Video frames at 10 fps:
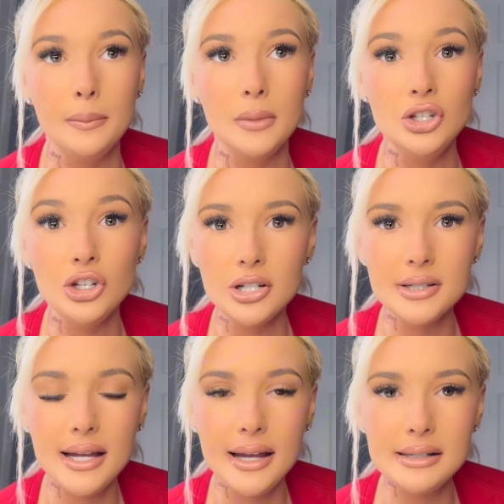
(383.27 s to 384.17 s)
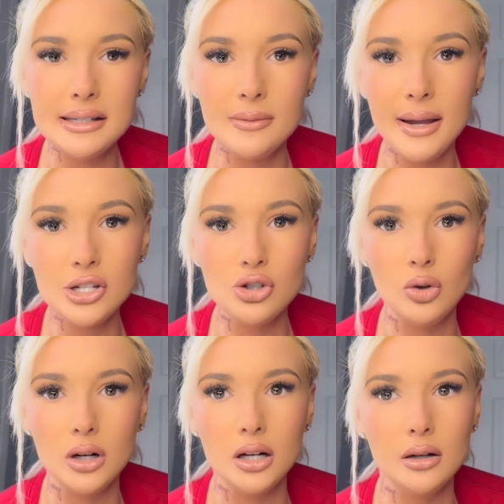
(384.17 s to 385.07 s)
urine test to make
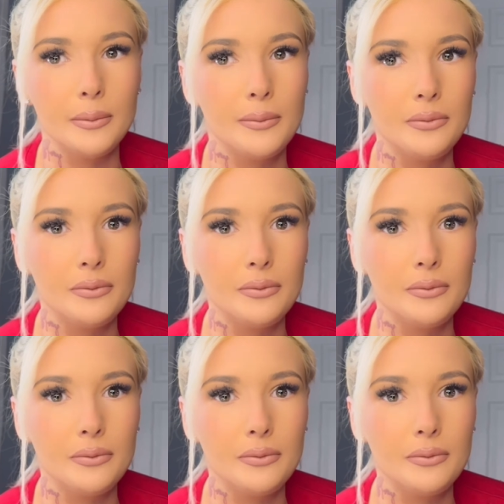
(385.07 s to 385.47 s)
sure